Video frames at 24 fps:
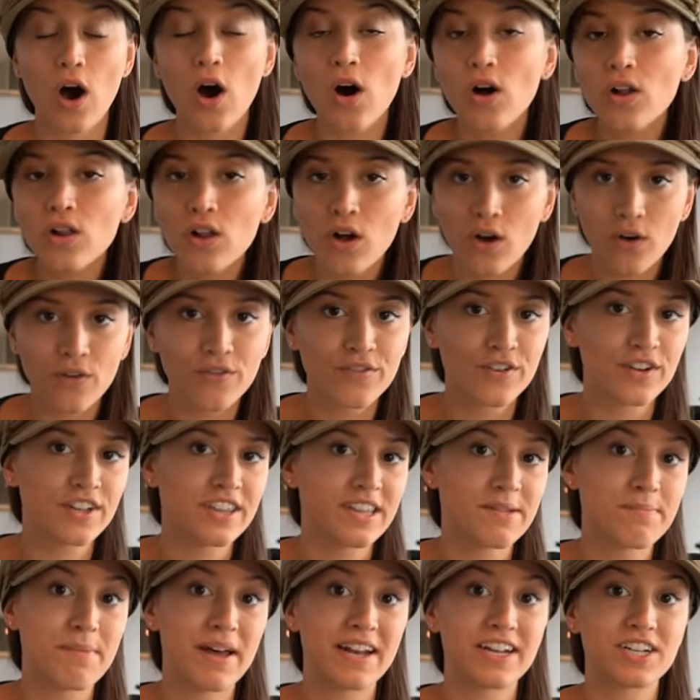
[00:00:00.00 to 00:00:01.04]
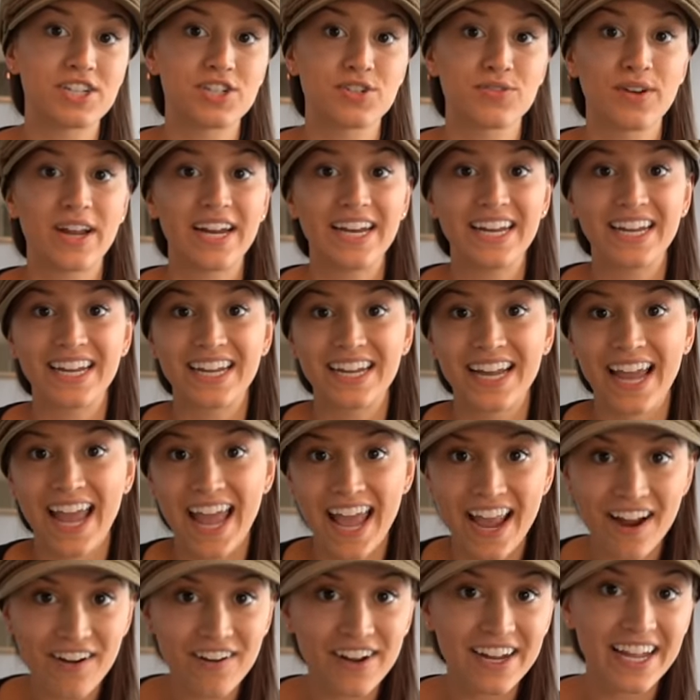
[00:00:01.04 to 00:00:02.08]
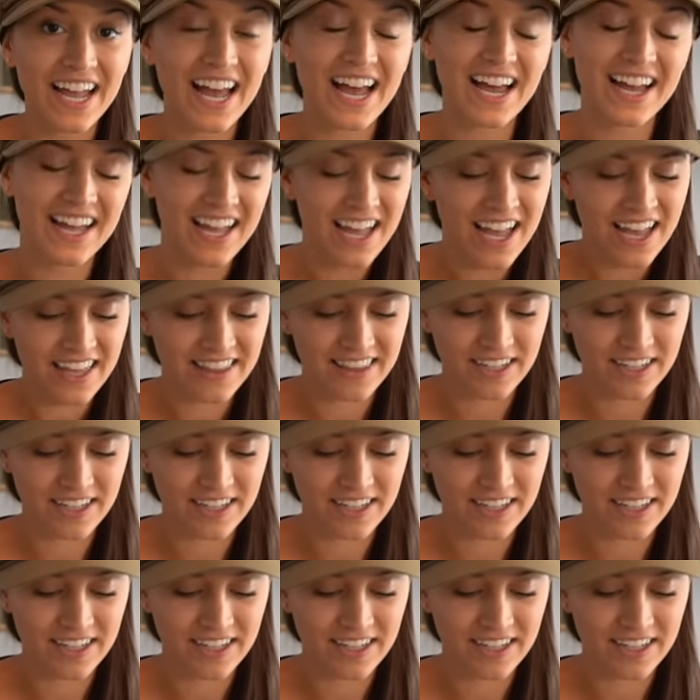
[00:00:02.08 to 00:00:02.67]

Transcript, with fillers: all over the Mediterranean area.